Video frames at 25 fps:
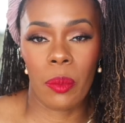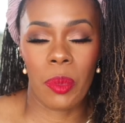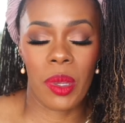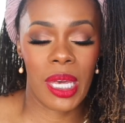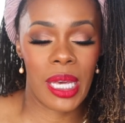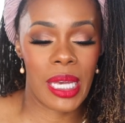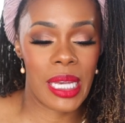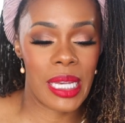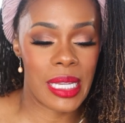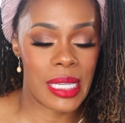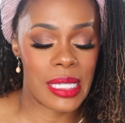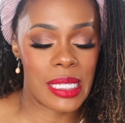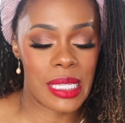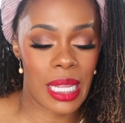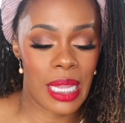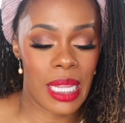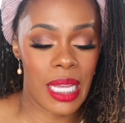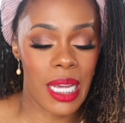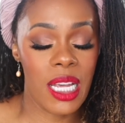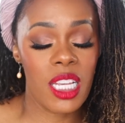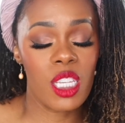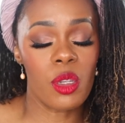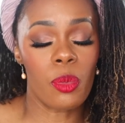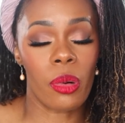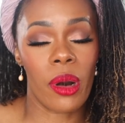Because
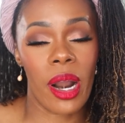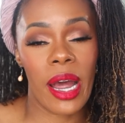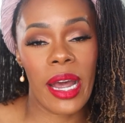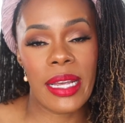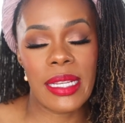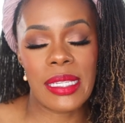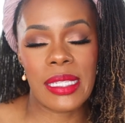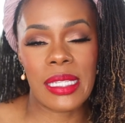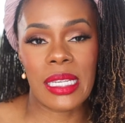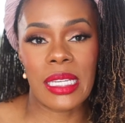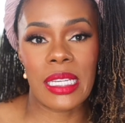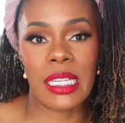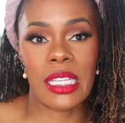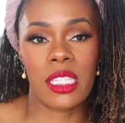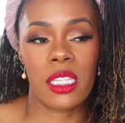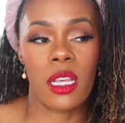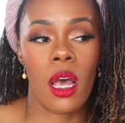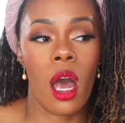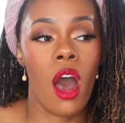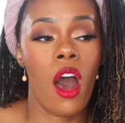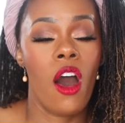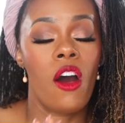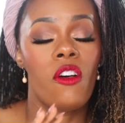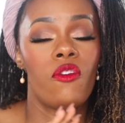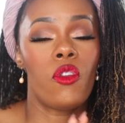these prices
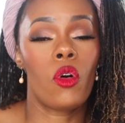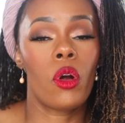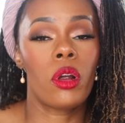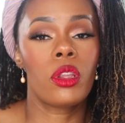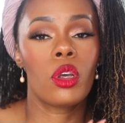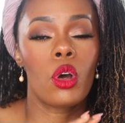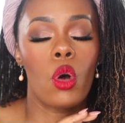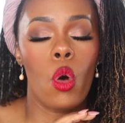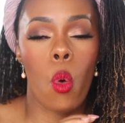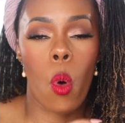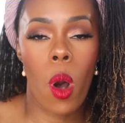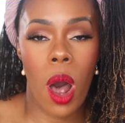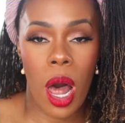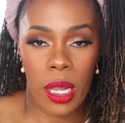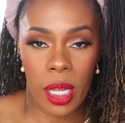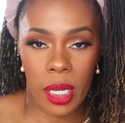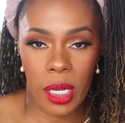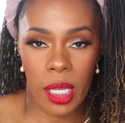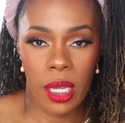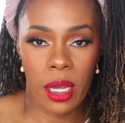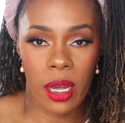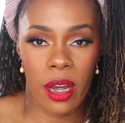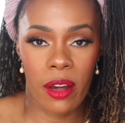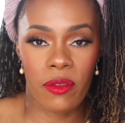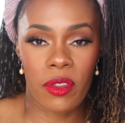for the
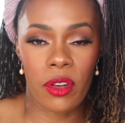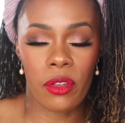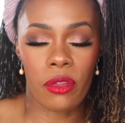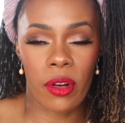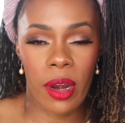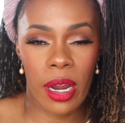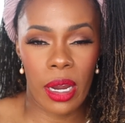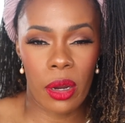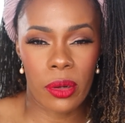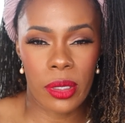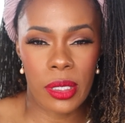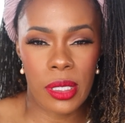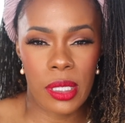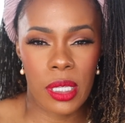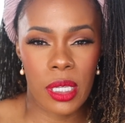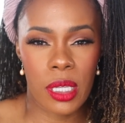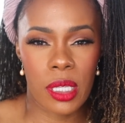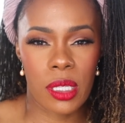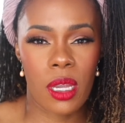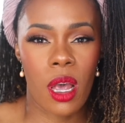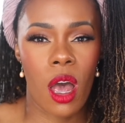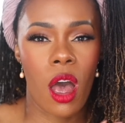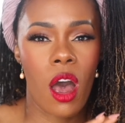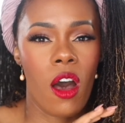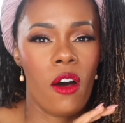quality of the
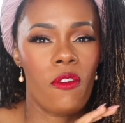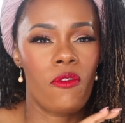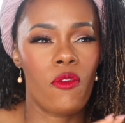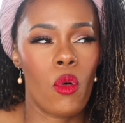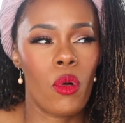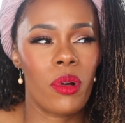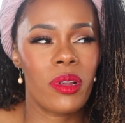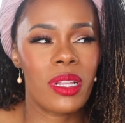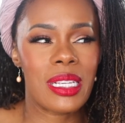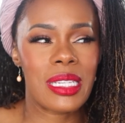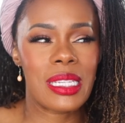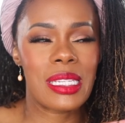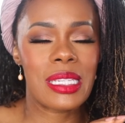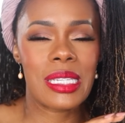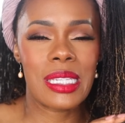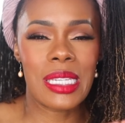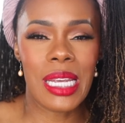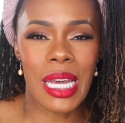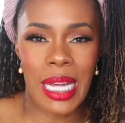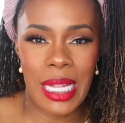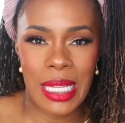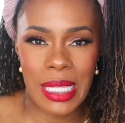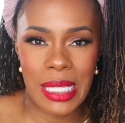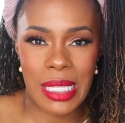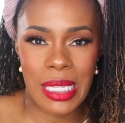fragrances, for the
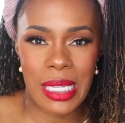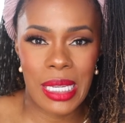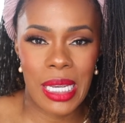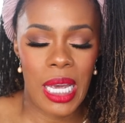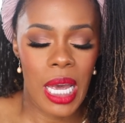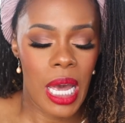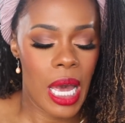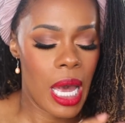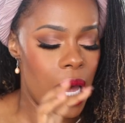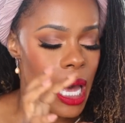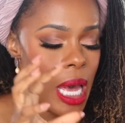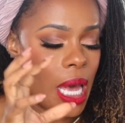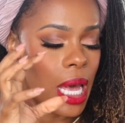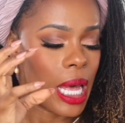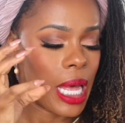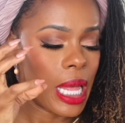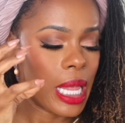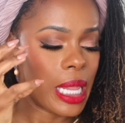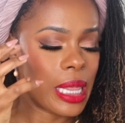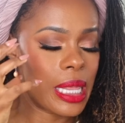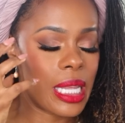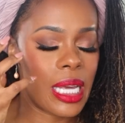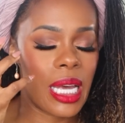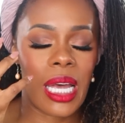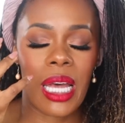scent,
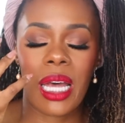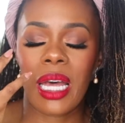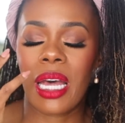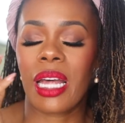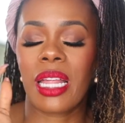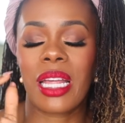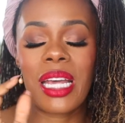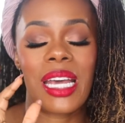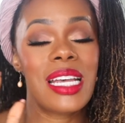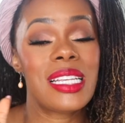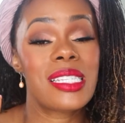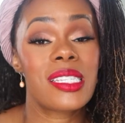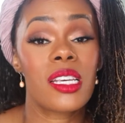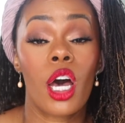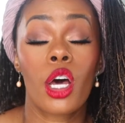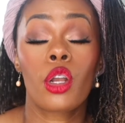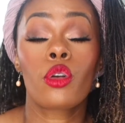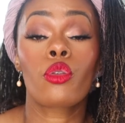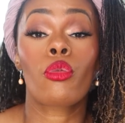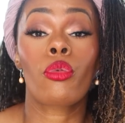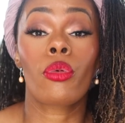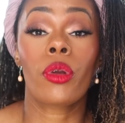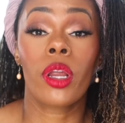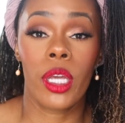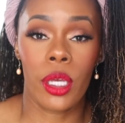it's
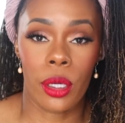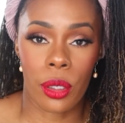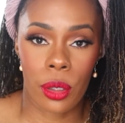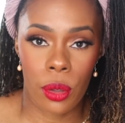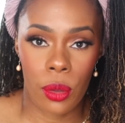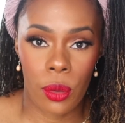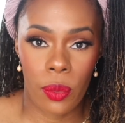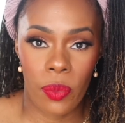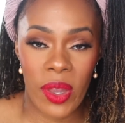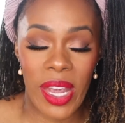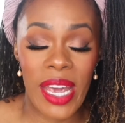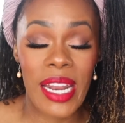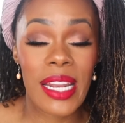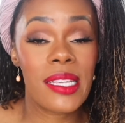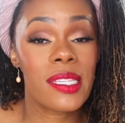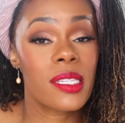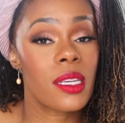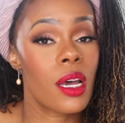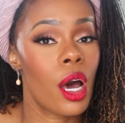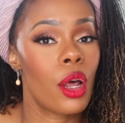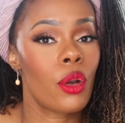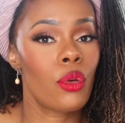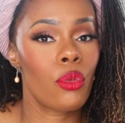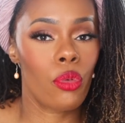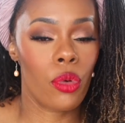unreal. It is
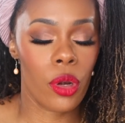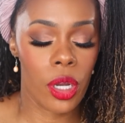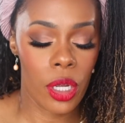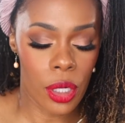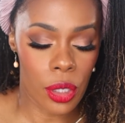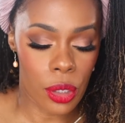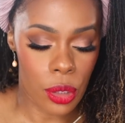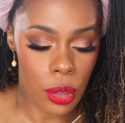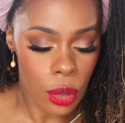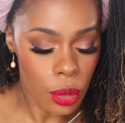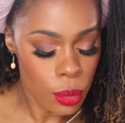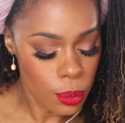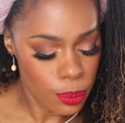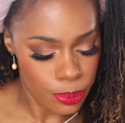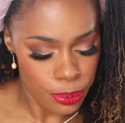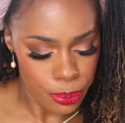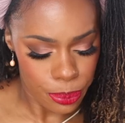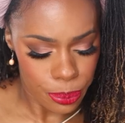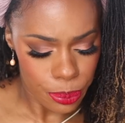unreal.